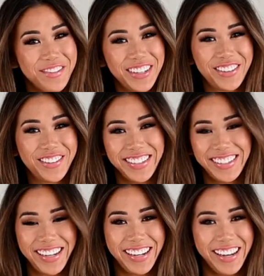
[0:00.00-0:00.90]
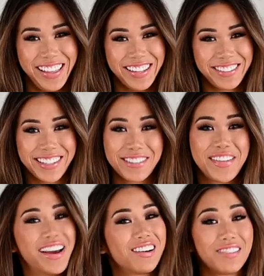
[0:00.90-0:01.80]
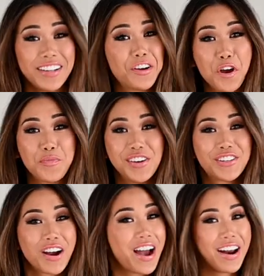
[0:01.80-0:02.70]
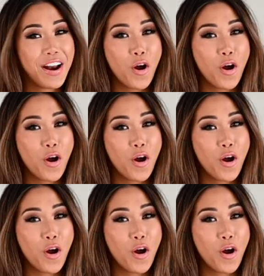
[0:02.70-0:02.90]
much for watching this recipe. I really hope you try it at